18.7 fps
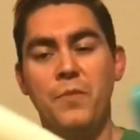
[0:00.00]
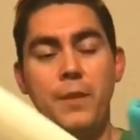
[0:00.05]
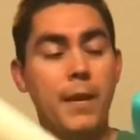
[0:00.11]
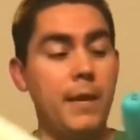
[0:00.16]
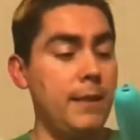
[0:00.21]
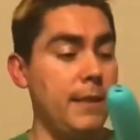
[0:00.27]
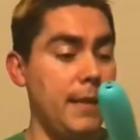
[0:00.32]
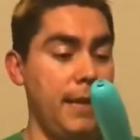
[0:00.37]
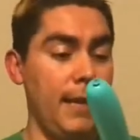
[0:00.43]

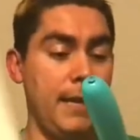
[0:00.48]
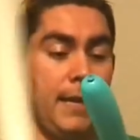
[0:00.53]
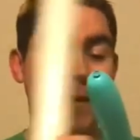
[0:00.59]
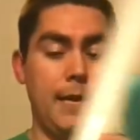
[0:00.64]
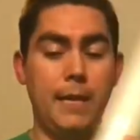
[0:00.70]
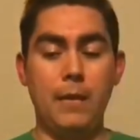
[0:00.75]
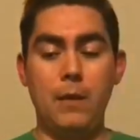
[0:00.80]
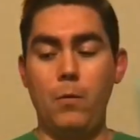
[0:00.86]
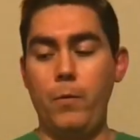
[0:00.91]
And
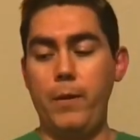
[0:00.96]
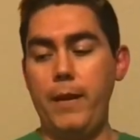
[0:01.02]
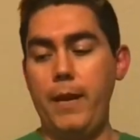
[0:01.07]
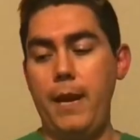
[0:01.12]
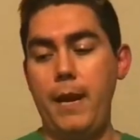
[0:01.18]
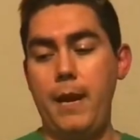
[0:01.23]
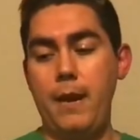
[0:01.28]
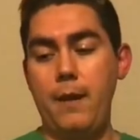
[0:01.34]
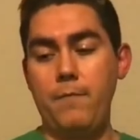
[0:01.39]
then we
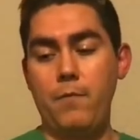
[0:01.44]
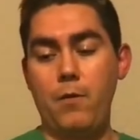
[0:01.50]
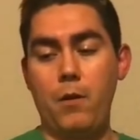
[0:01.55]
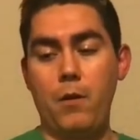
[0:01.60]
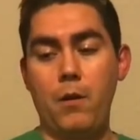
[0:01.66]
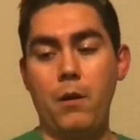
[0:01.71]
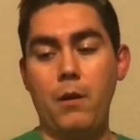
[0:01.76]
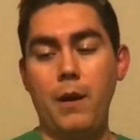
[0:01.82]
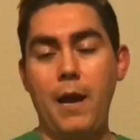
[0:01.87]
have
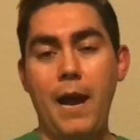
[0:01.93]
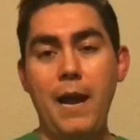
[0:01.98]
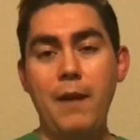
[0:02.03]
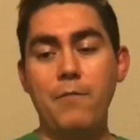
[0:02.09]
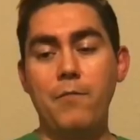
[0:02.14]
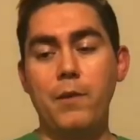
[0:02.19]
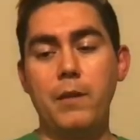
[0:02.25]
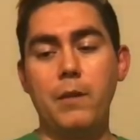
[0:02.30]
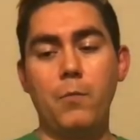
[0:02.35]
our
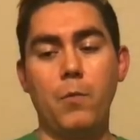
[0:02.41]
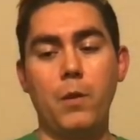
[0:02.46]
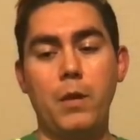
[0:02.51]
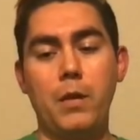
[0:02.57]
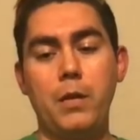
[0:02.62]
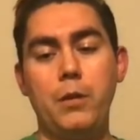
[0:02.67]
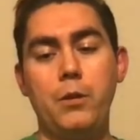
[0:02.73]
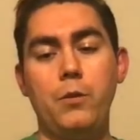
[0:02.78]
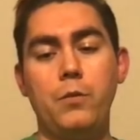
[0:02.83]
ivory that we're
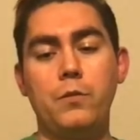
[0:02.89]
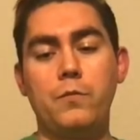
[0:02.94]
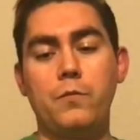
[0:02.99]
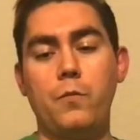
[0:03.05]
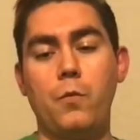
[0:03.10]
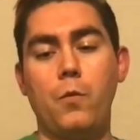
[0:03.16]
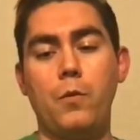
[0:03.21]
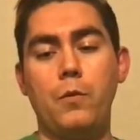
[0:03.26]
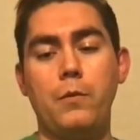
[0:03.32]
gonna use
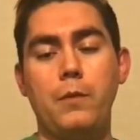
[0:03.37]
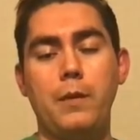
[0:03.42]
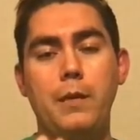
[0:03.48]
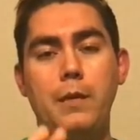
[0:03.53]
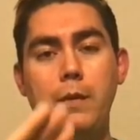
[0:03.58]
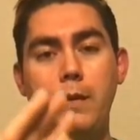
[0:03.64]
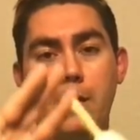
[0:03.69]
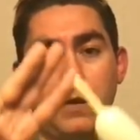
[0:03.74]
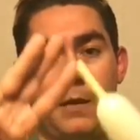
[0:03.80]
for
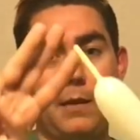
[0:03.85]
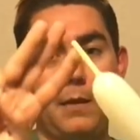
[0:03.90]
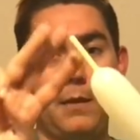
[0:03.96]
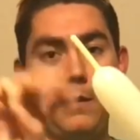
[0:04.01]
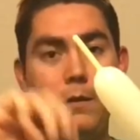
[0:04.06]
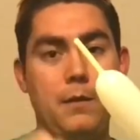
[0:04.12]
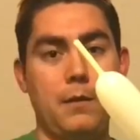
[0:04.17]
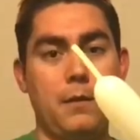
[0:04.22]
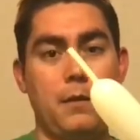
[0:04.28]
the, uh,
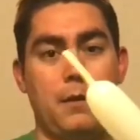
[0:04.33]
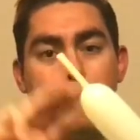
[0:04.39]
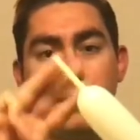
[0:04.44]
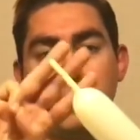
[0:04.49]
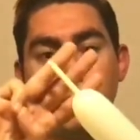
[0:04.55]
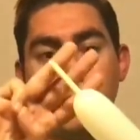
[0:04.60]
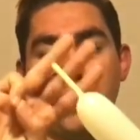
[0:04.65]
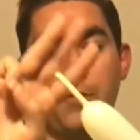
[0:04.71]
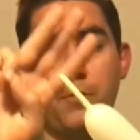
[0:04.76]

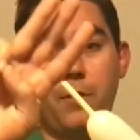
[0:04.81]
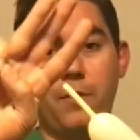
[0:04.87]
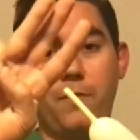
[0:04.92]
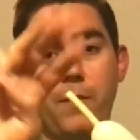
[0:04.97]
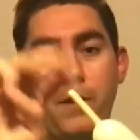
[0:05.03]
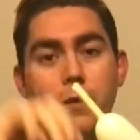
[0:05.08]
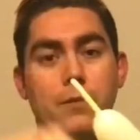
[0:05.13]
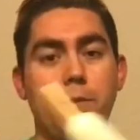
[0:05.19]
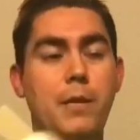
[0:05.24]
it's about three
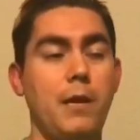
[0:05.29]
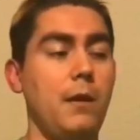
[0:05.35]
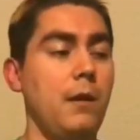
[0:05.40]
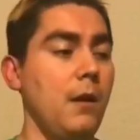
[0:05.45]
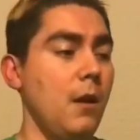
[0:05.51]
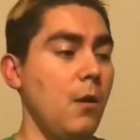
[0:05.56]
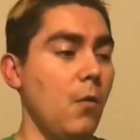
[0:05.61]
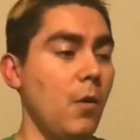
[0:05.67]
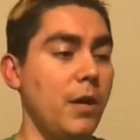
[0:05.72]
fingers there.
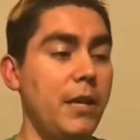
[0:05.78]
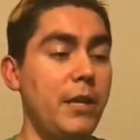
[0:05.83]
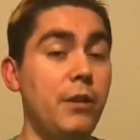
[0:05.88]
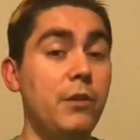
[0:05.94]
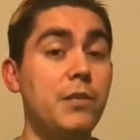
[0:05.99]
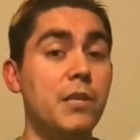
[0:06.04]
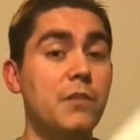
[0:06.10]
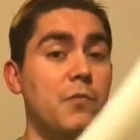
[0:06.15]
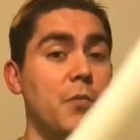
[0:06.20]
We're gonna
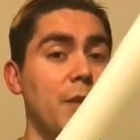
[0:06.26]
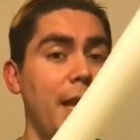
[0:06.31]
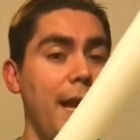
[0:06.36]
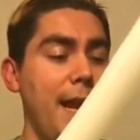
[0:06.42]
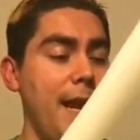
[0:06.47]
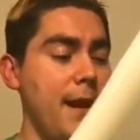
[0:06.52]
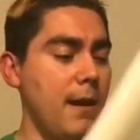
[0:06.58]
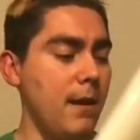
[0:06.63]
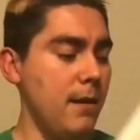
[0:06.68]
use this for the
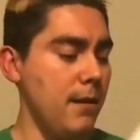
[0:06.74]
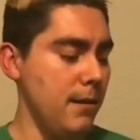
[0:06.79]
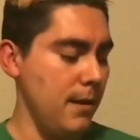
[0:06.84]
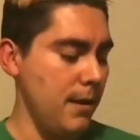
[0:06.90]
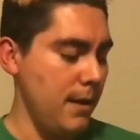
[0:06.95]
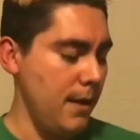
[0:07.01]
hair.